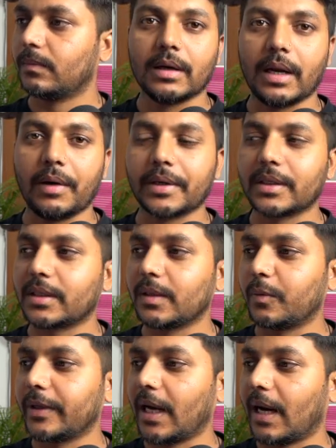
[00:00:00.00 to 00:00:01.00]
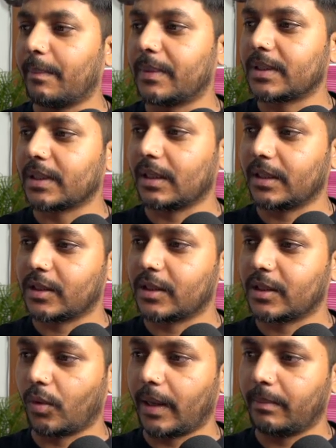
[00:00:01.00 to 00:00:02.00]
Now you can see we have basically the
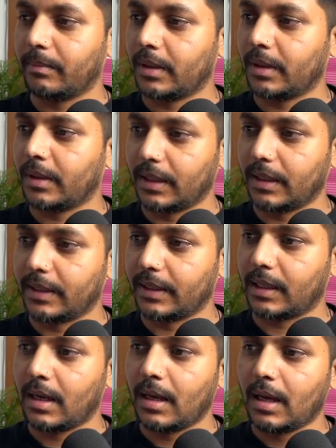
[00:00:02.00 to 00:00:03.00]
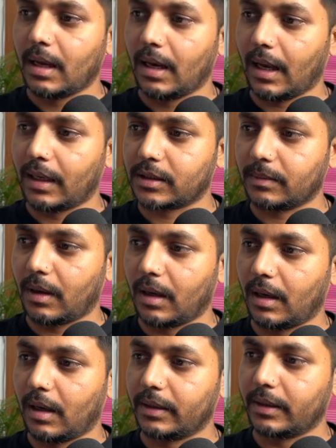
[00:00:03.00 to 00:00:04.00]
store name, sale date, last
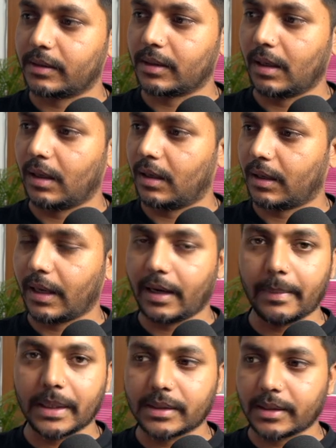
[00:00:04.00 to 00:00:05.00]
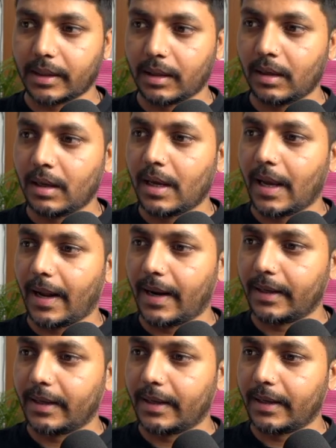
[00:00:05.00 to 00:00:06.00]
this current month sale,
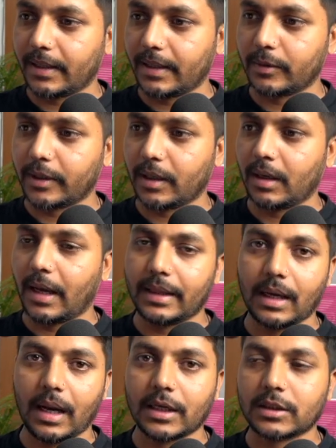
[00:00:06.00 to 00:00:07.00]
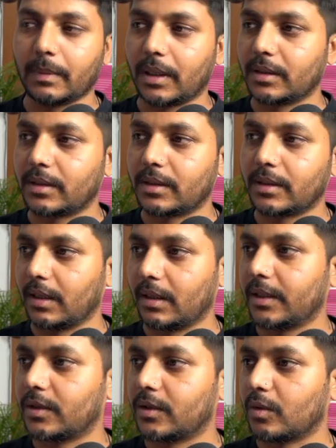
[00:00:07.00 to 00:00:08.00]
and the running total and the last month sale,
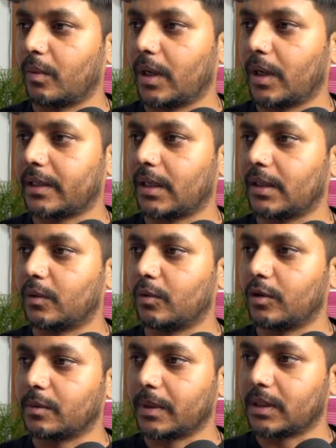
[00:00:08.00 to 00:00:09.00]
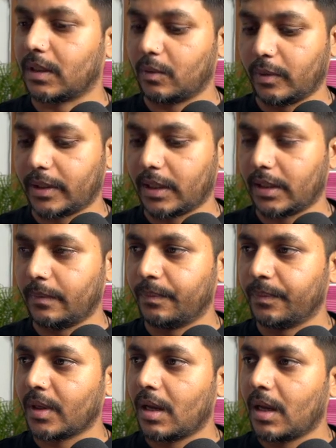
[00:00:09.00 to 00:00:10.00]
right? So what you can do is basically we
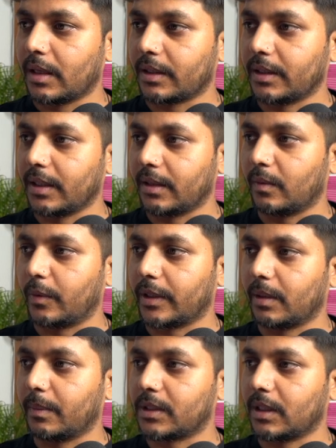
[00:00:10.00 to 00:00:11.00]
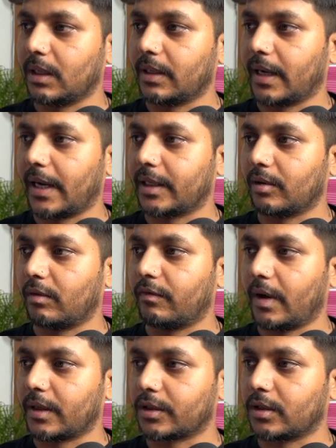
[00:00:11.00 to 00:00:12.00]
can basically write our
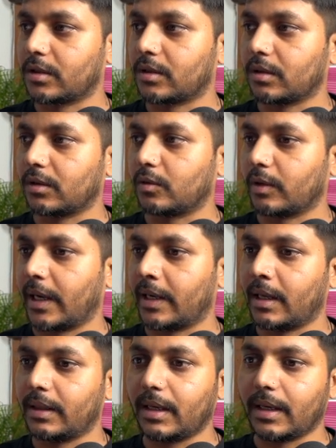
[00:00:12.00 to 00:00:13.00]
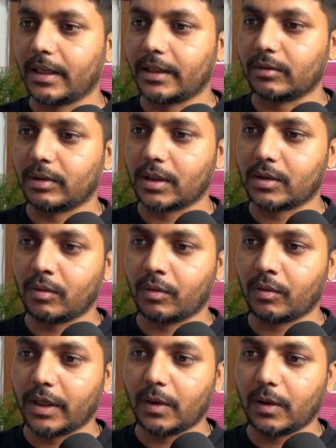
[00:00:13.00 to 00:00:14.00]
functions to get the running total. So
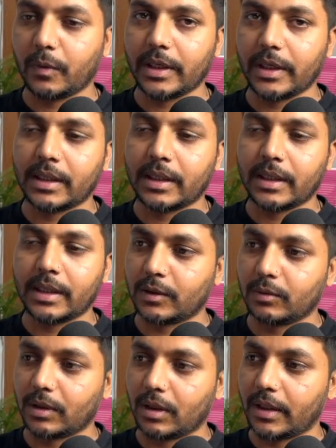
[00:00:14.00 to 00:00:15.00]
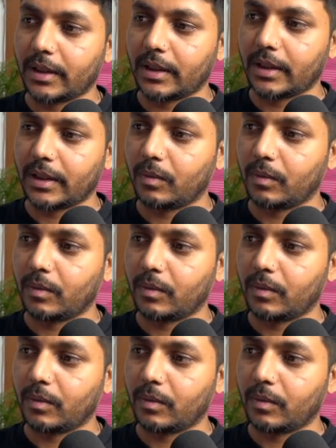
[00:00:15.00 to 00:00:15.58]
here we need the running total, right? So